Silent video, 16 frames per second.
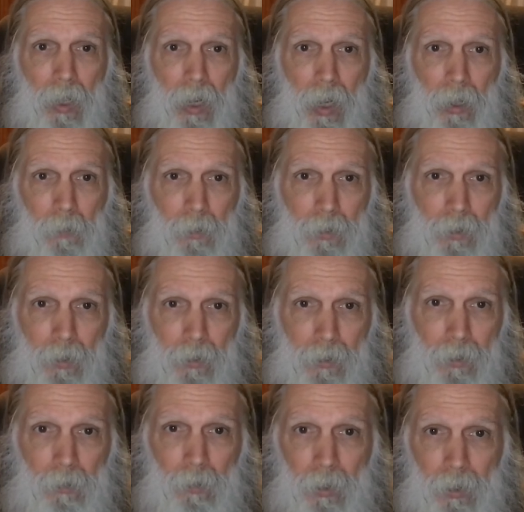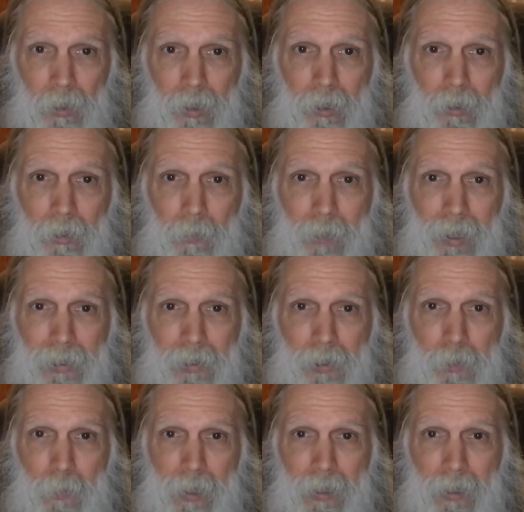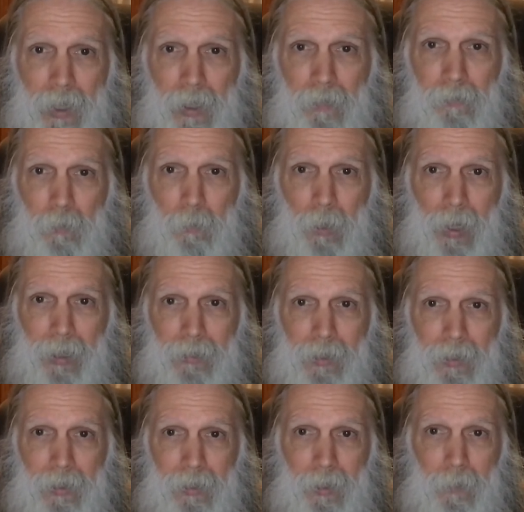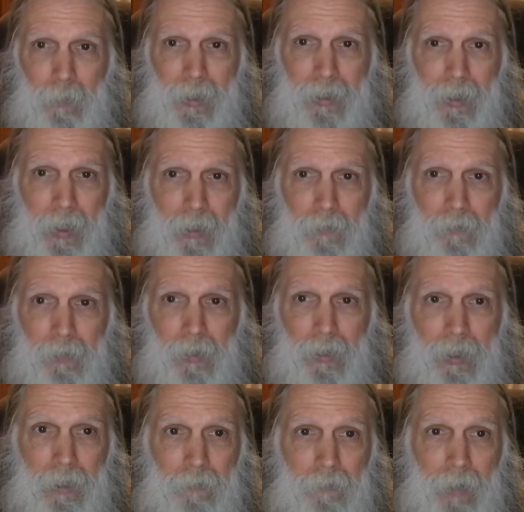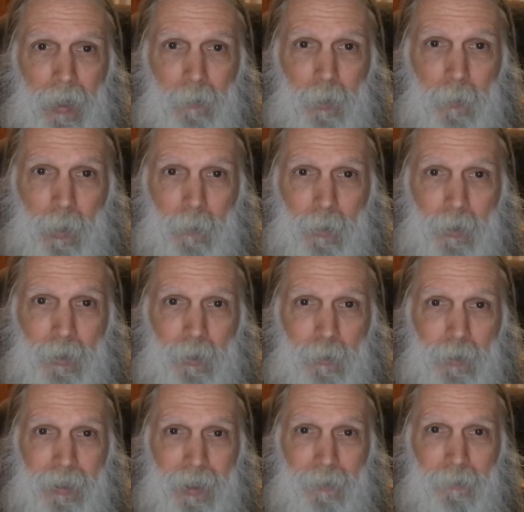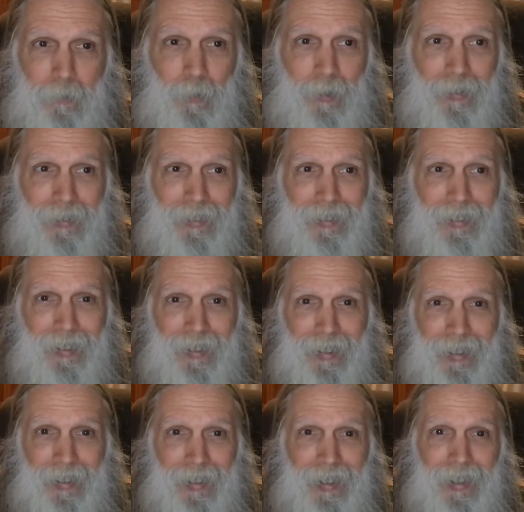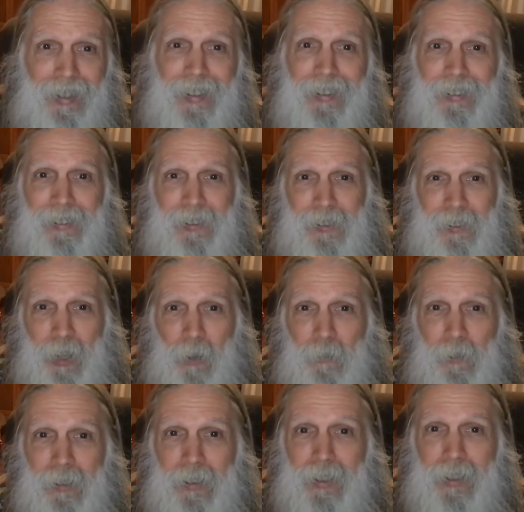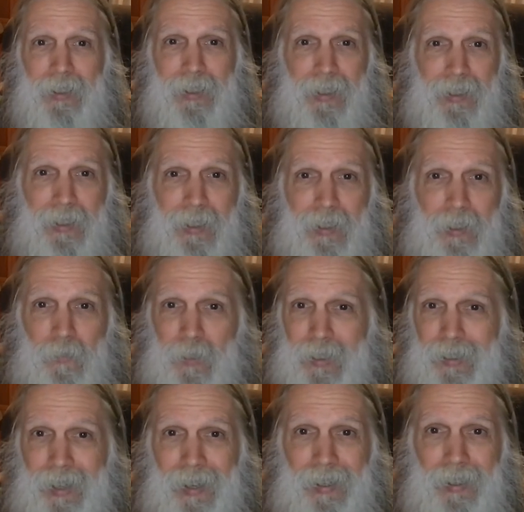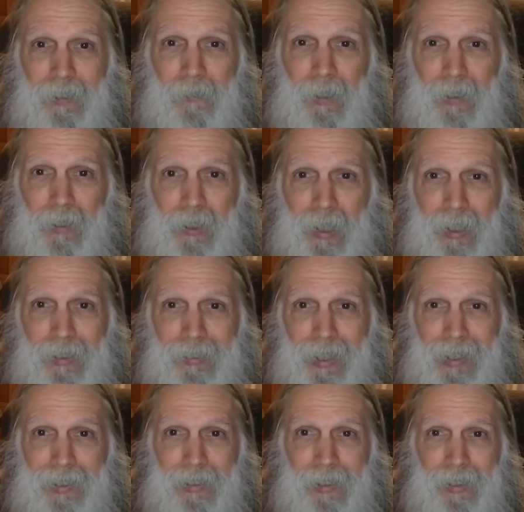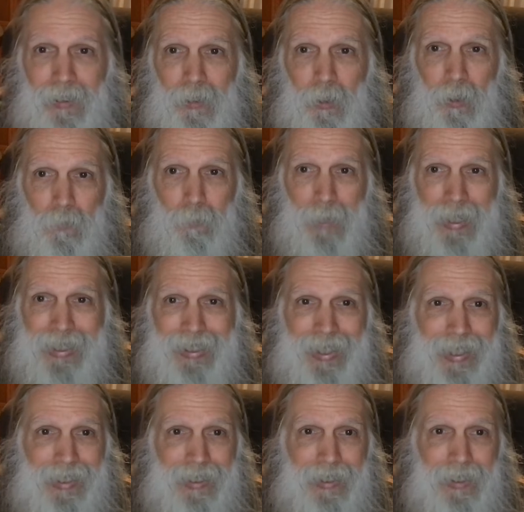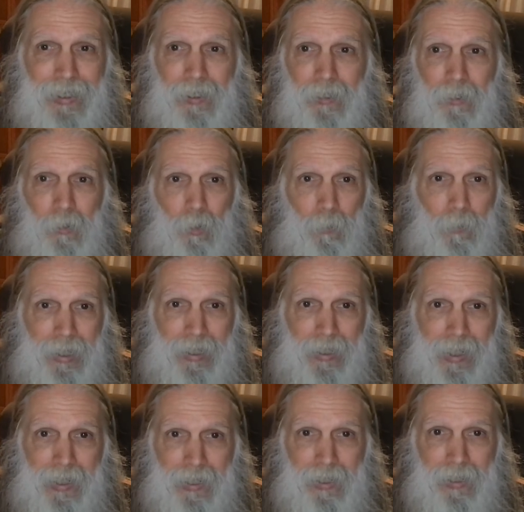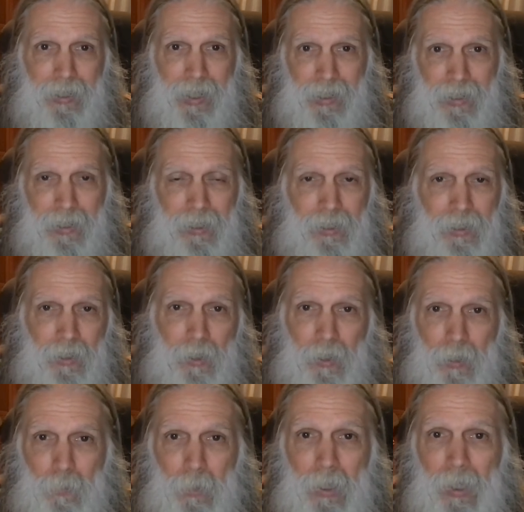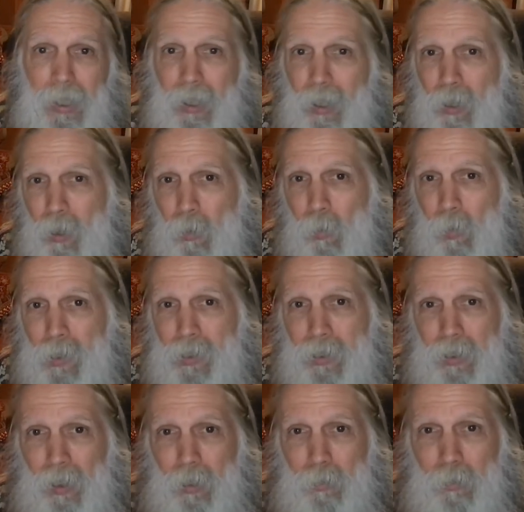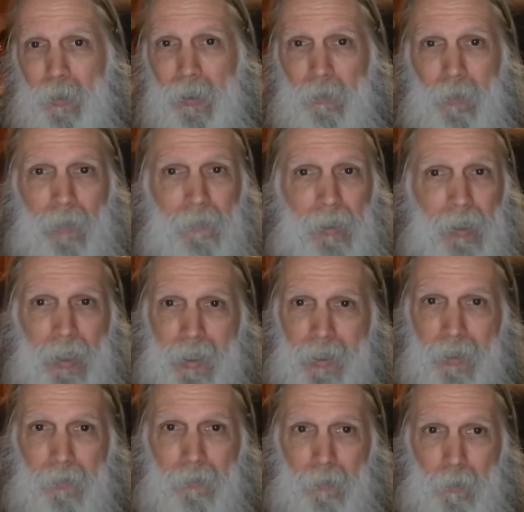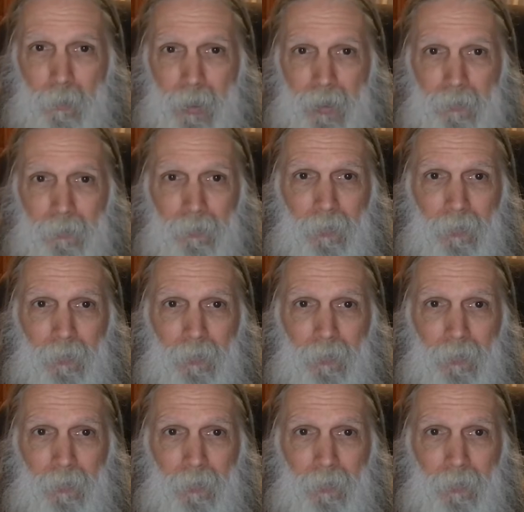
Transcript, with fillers: I was also learning the methods myself and practicing on myself and any family members who would sit for it. Discovering the existence of this kind of energetic testing, called med testing or medication testing in Europe, was a real revelation for me.